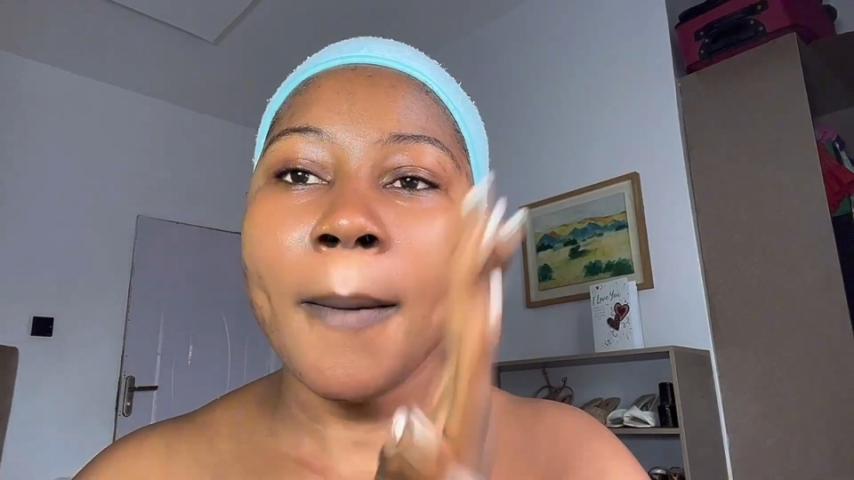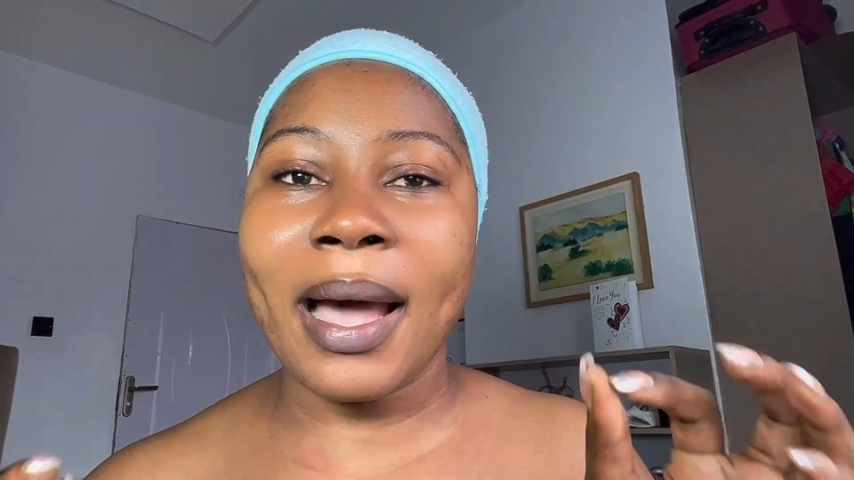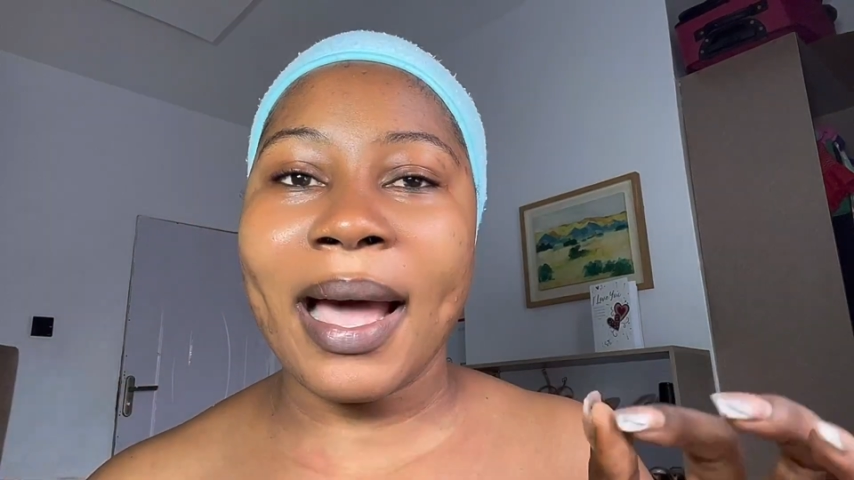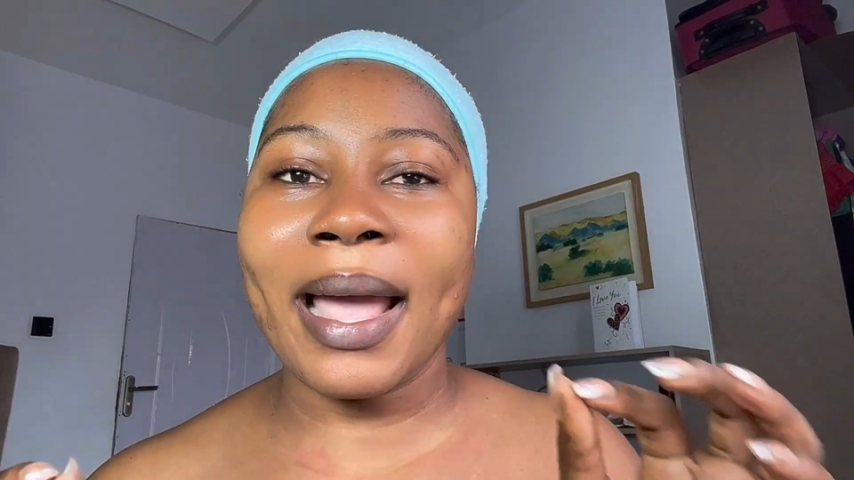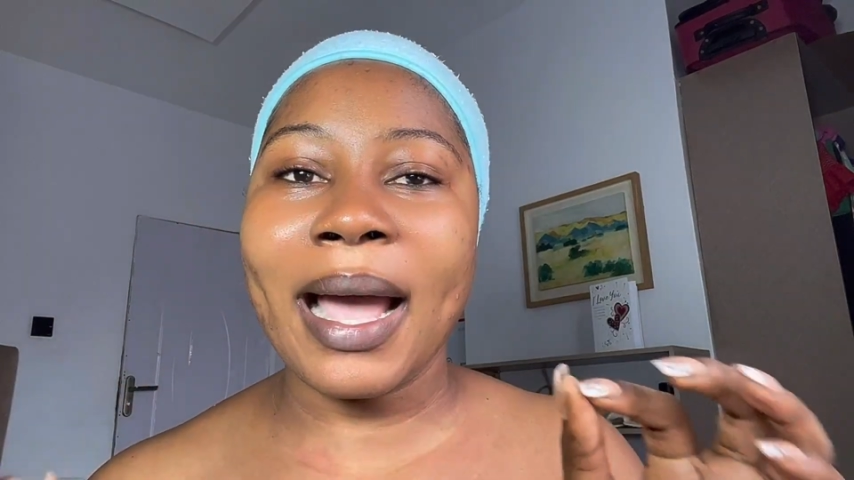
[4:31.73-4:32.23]

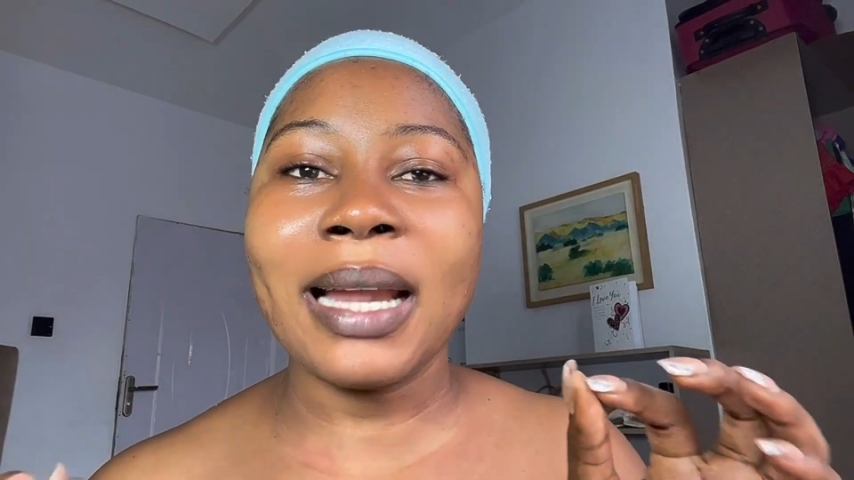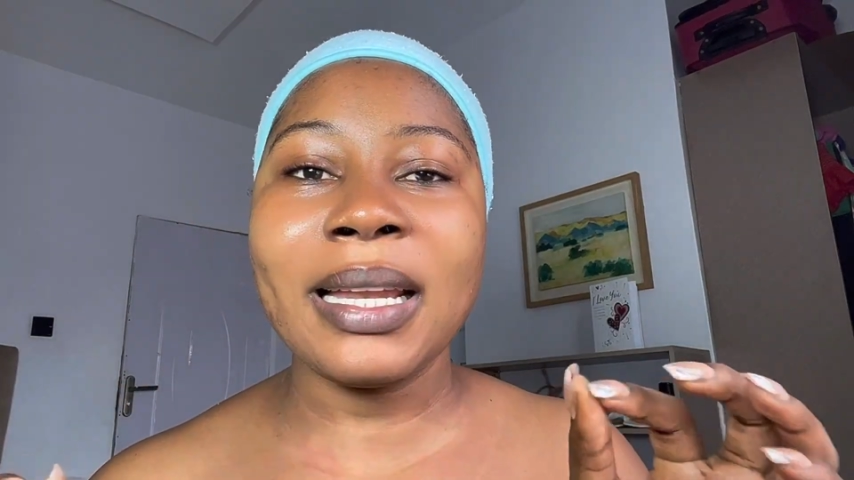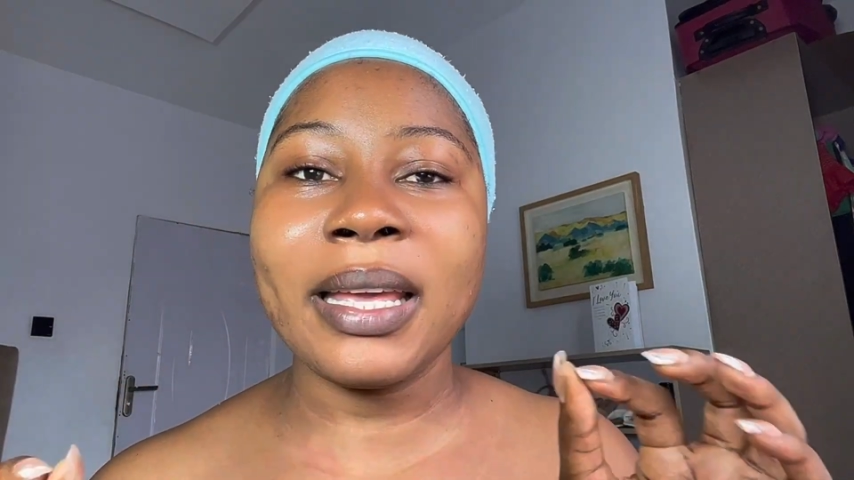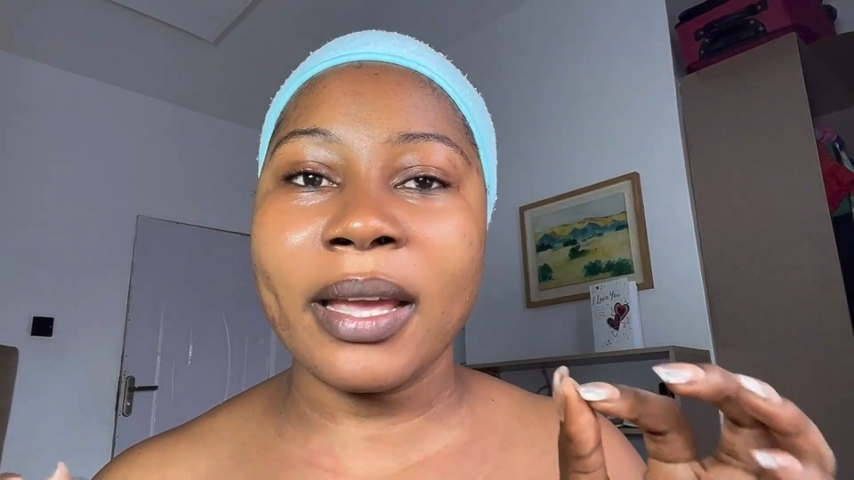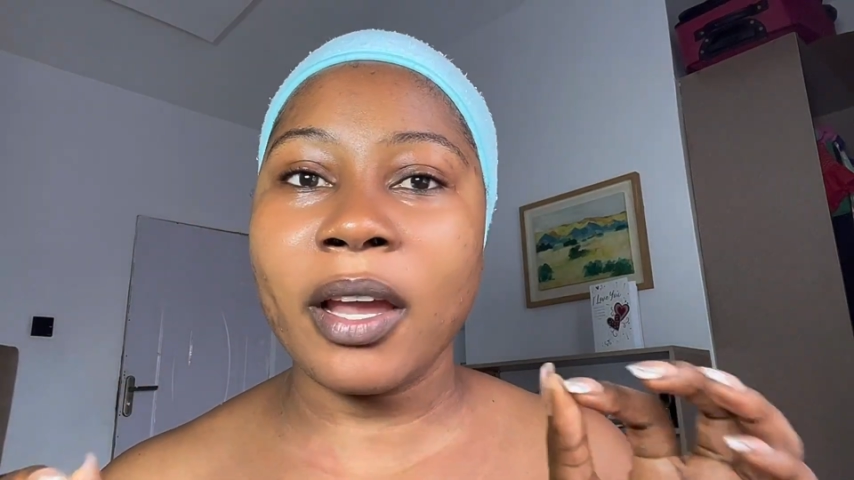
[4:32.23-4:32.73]
I
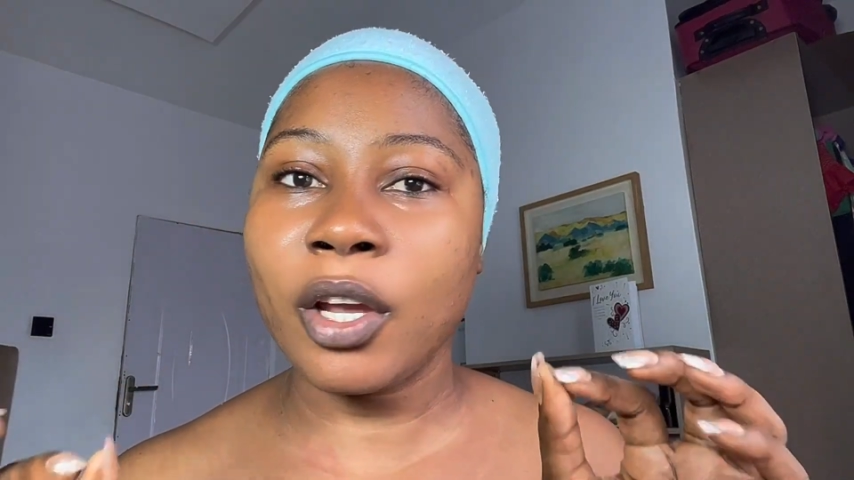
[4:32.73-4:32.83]
hardly hear